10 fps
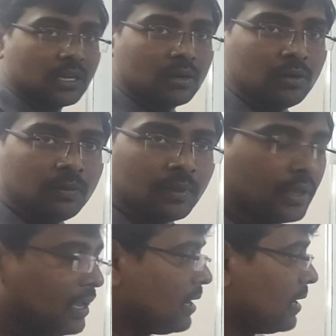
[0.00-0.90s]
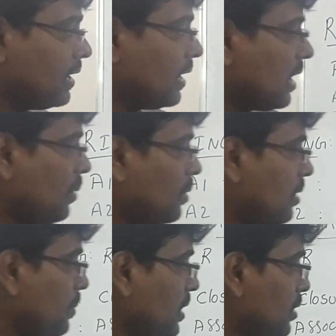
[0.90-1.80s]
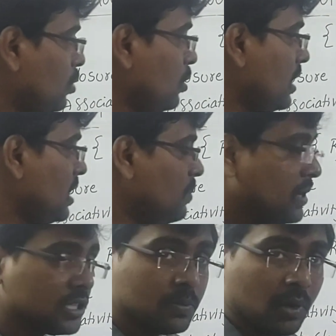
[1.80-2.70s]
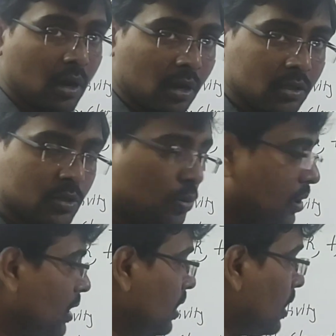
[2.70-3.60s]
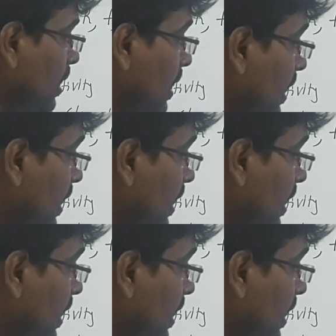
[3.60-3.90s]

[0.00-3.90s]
or no? A comma B two elements belongs to ring,